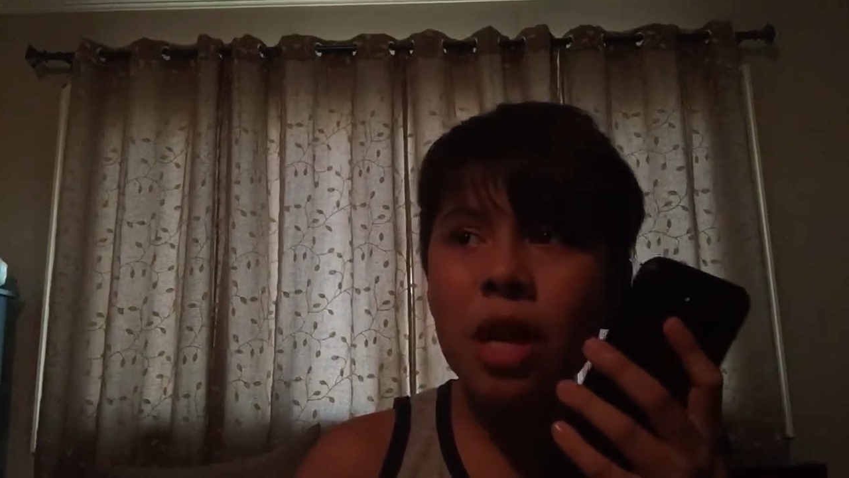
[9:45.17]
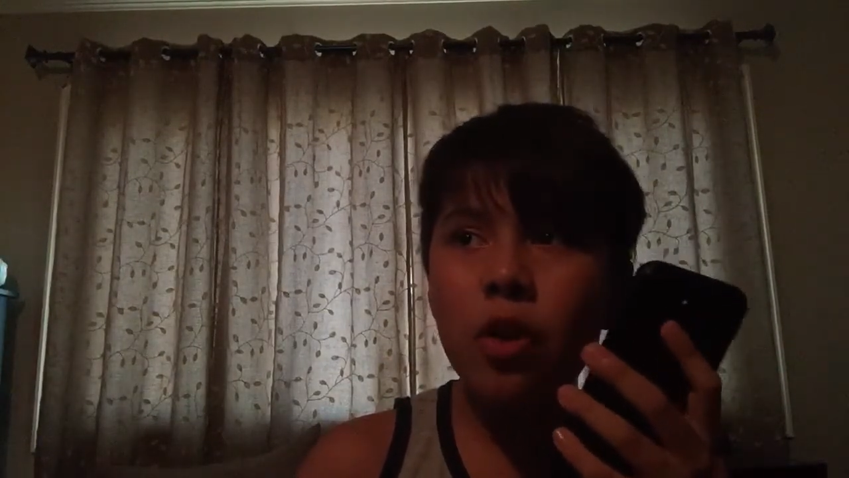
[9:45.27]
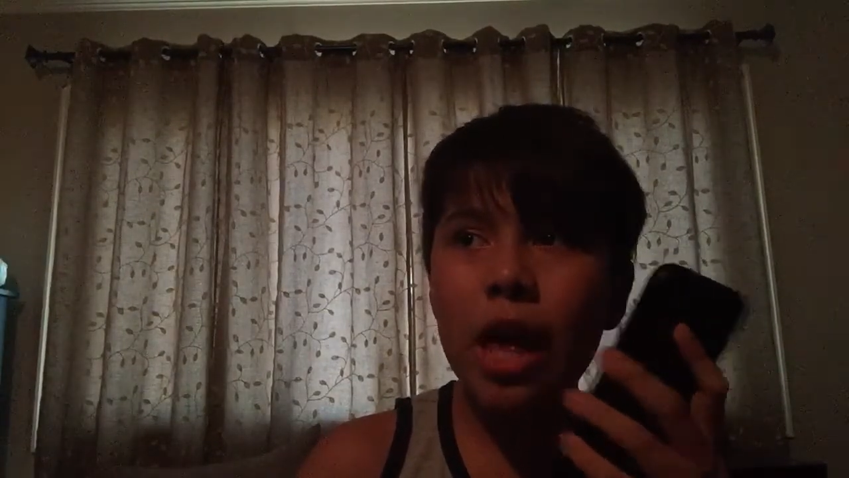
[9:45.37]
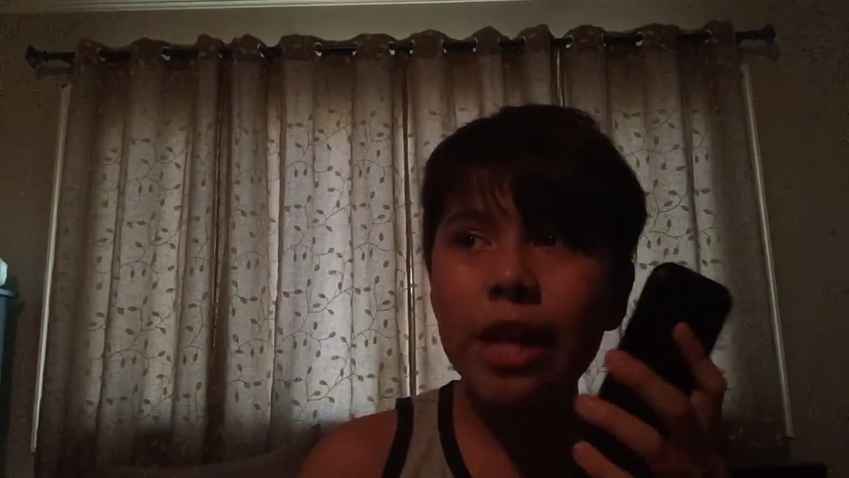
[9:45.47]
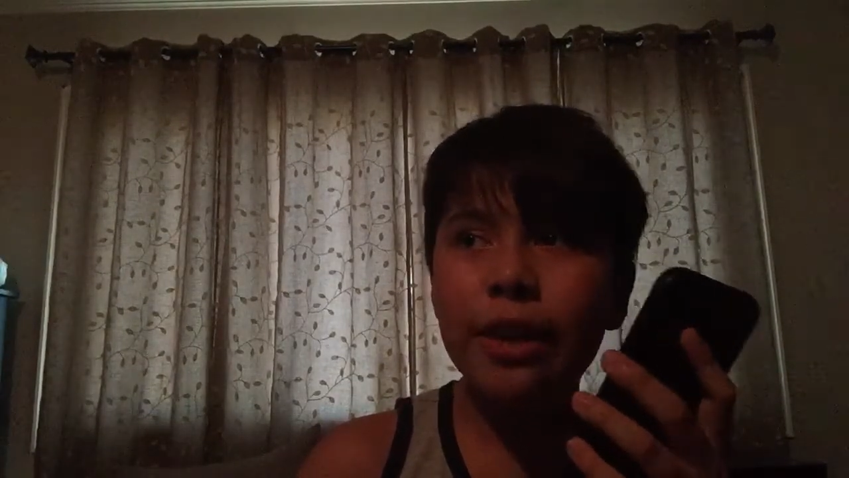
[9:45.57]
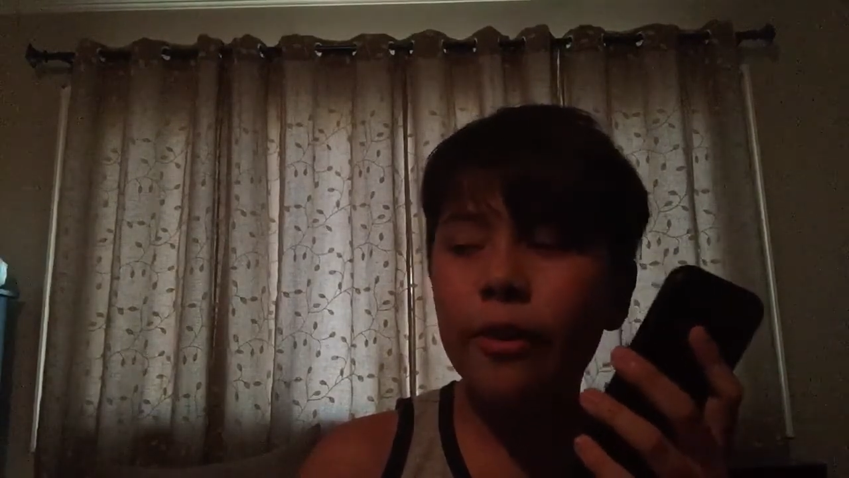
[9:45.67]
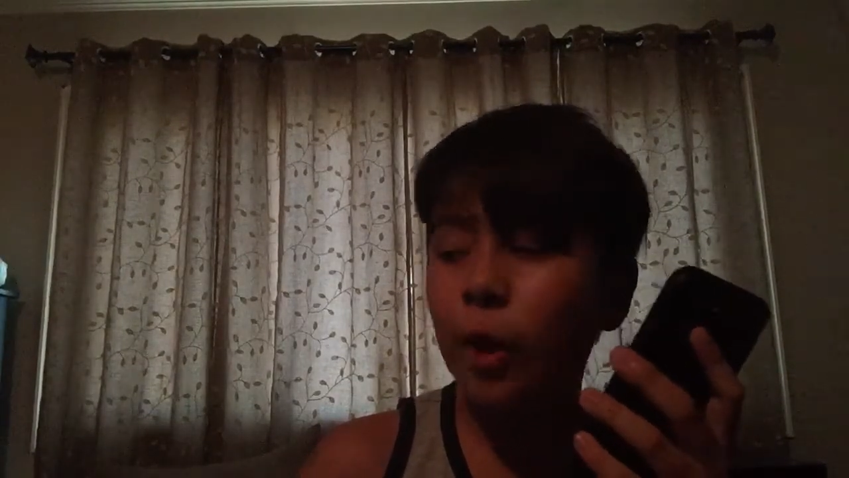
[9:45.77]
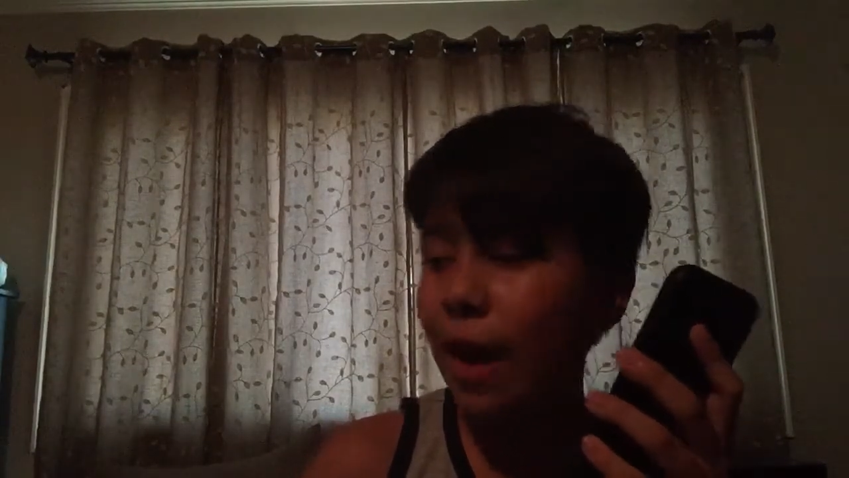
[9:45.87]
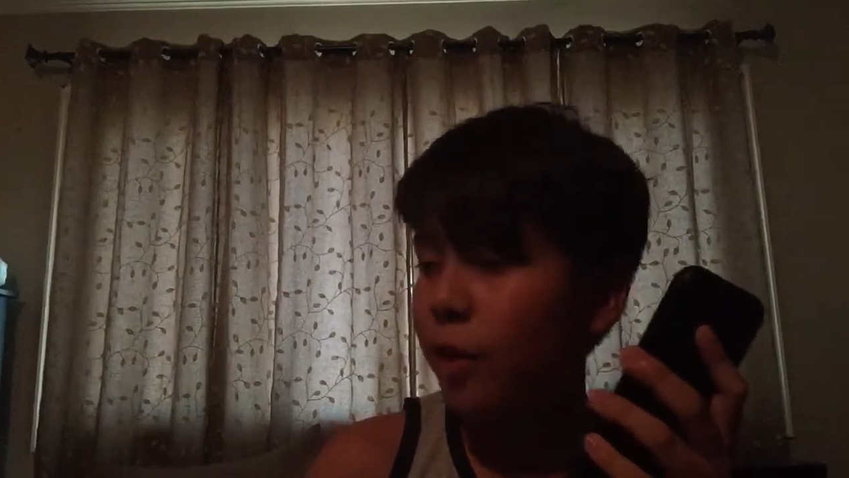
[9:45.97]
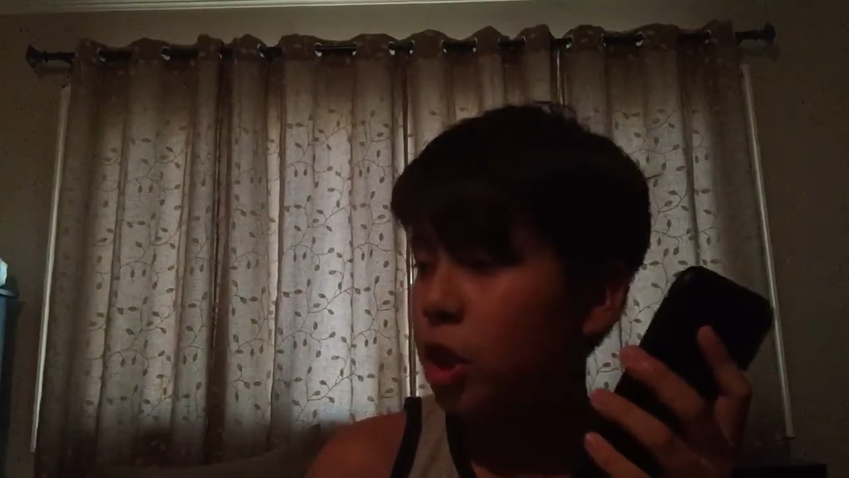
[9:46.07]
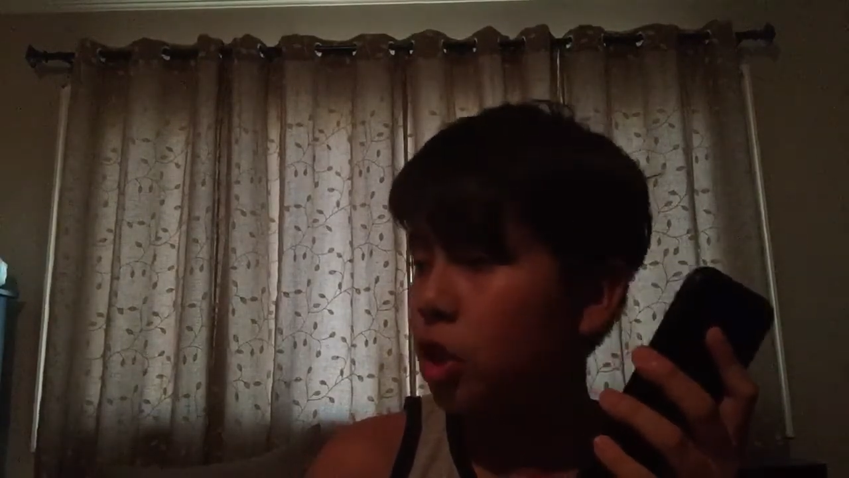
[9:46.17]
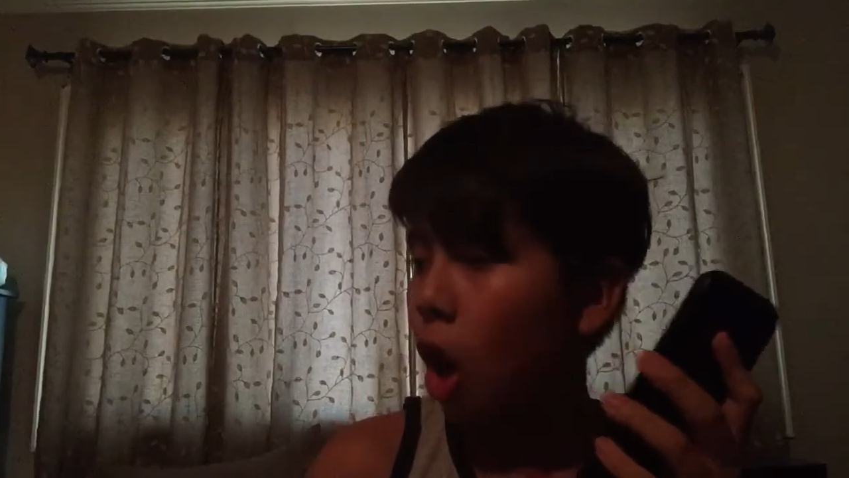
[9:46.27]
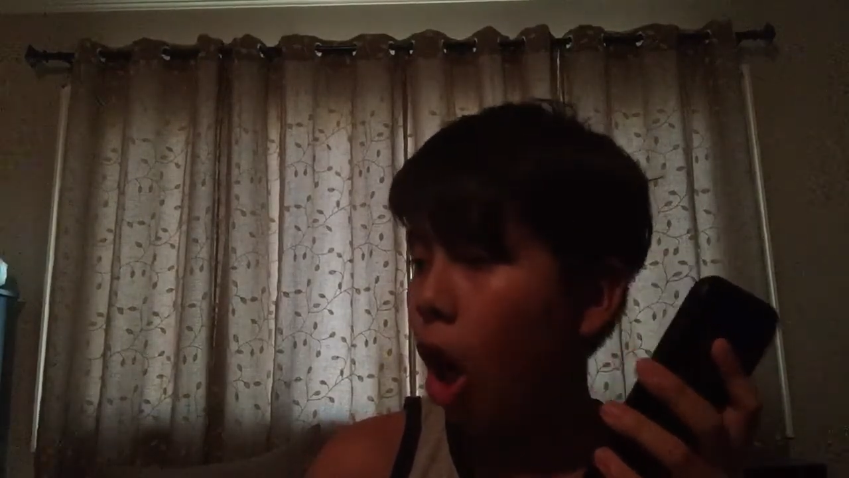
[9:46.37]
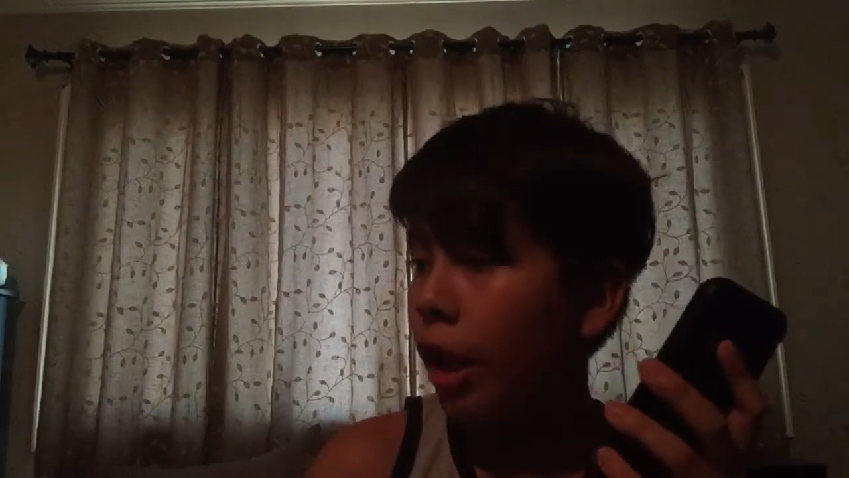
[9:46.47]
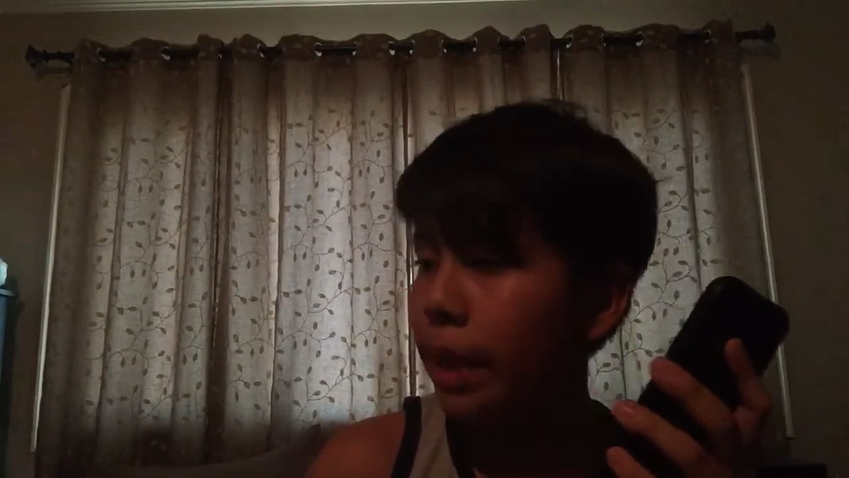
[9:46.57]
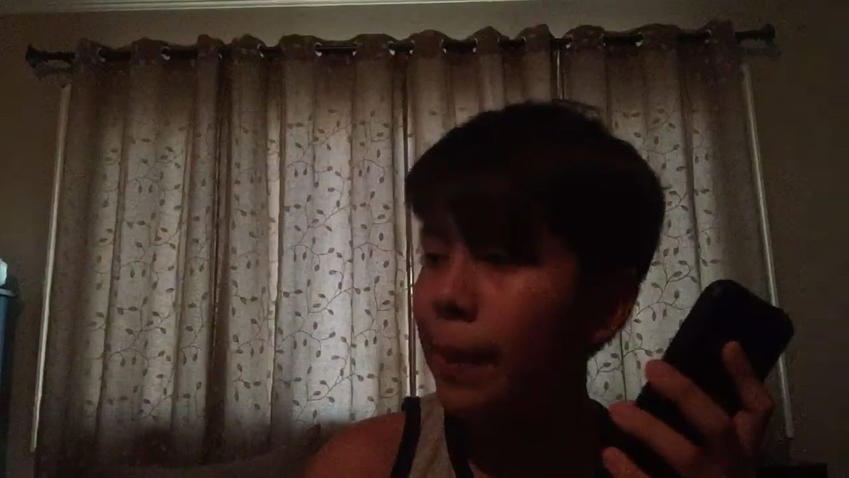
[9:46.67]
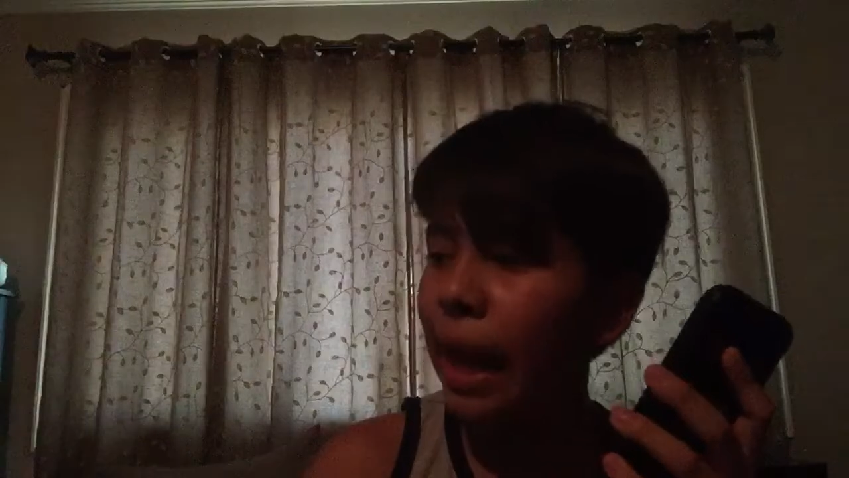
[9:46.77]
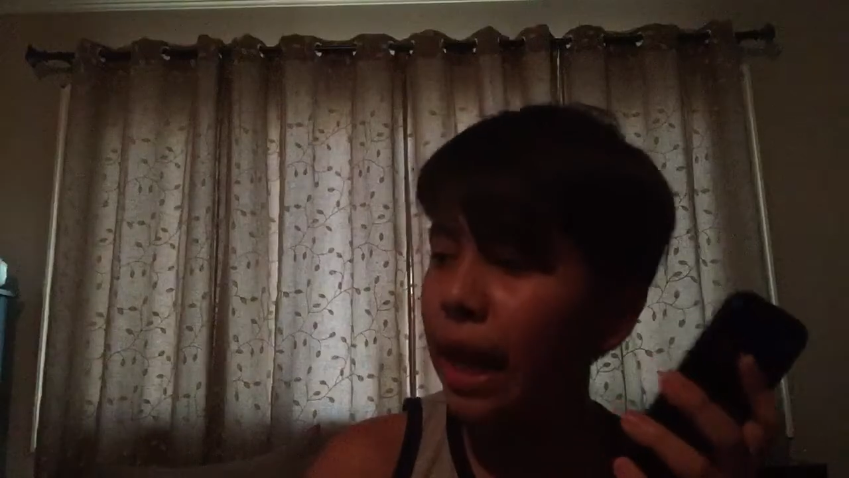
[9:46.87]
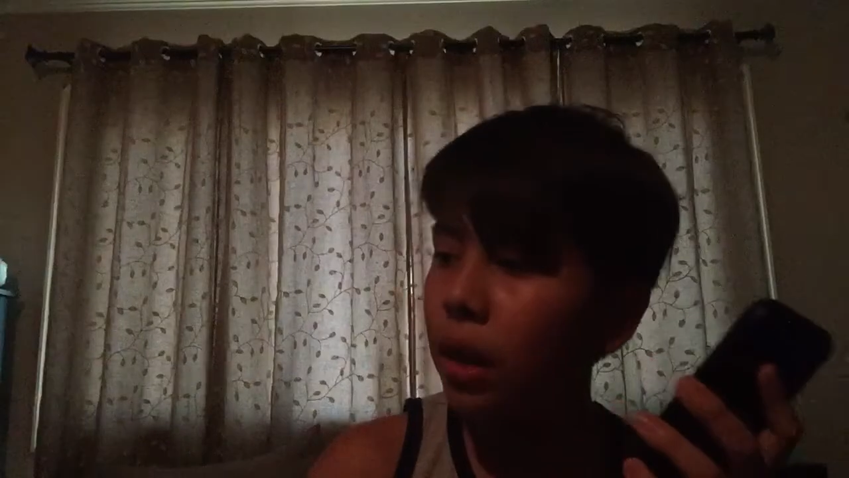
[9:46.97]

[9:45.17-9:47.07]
whoever's calling me?